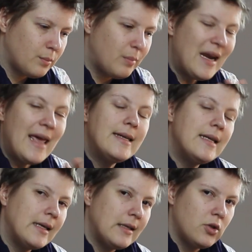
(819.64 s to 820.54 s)

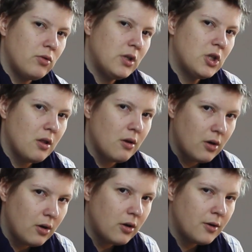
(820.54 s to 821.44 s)
blending into each
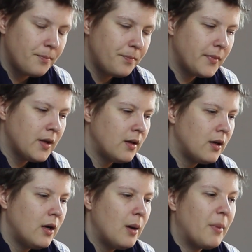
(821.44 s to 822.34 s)
other look,
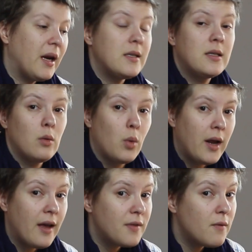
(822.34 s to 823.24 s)
but I still
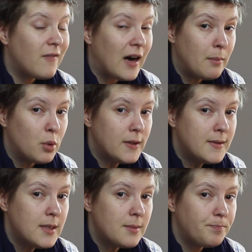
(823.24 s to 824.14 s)
want to have the
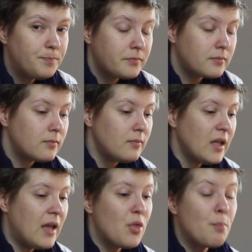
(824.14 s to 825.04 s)
vibrance
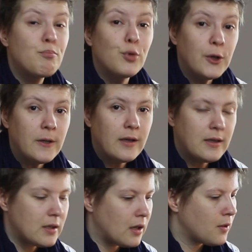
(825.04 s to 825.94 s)
and the
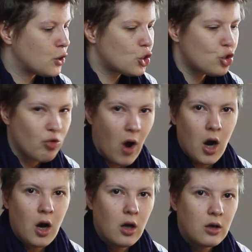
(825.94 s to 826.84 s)
brilliance and the
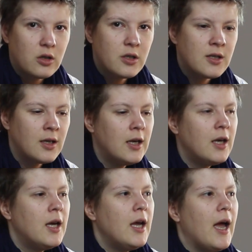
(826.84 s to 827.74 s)
strong colors.
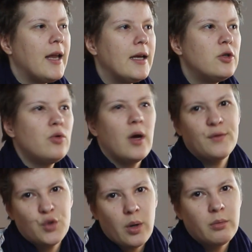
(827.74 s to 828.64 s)
And I do
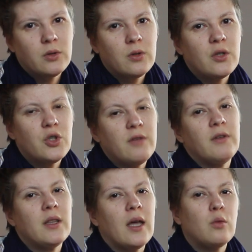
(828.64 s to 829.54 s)
have trouble
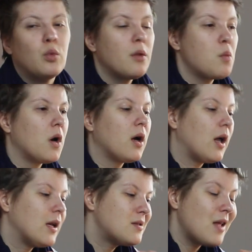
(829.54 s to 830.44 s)
achieving that with
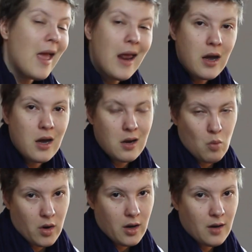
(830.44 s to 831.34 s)
watercolors
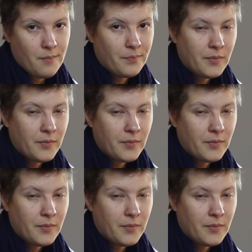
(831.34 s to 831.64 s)
anyway.